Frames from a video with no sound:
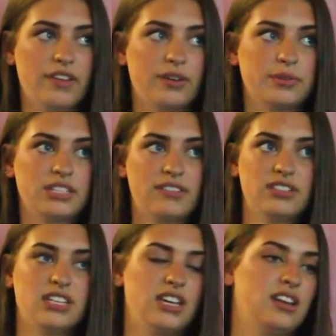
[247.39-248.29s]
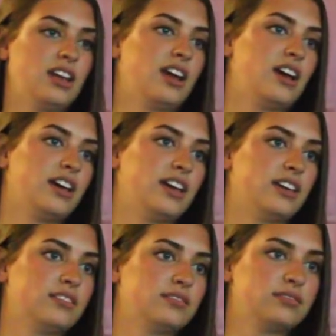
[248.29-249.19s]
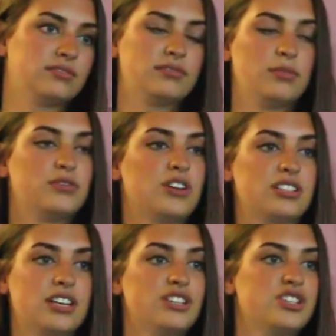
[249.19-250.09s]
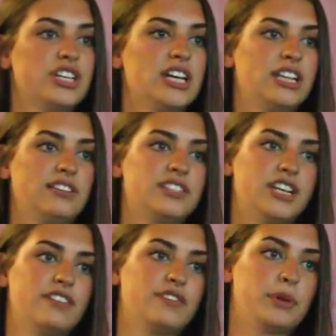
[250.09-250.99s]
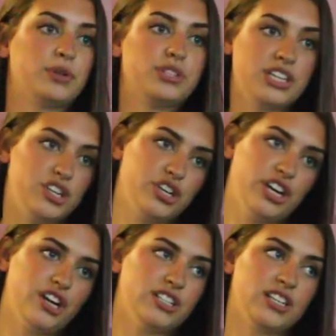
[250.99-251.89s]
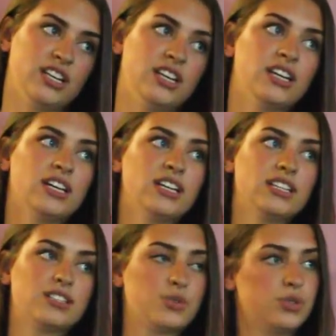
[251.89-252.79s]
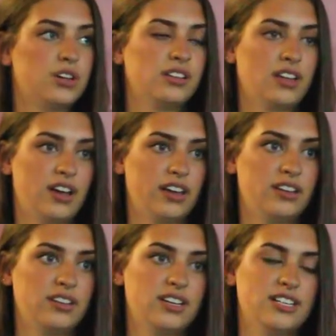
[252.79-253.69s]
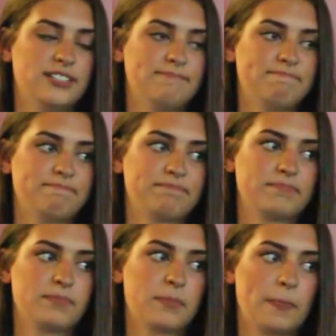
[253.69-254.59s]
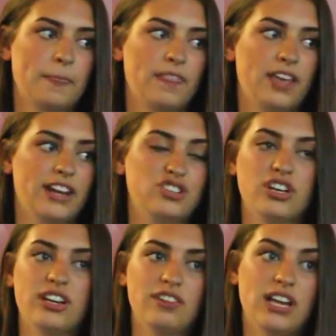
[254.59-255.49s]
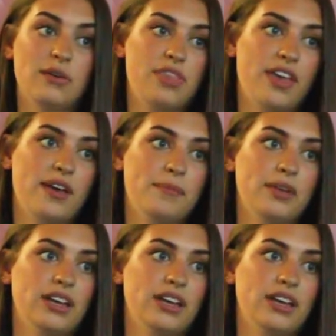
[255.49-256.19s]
I was 17, and I moved across the country and lived there for my whole senior year and did school online. And I trained every day with them.